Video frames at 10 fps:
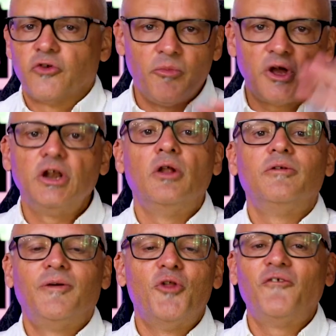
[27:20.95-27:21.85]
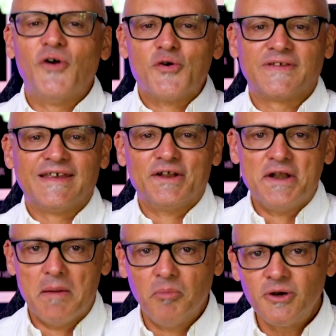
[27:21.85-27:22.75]
so I'm not focusing on
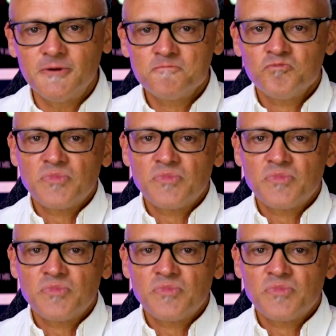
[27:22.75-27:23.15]
a number.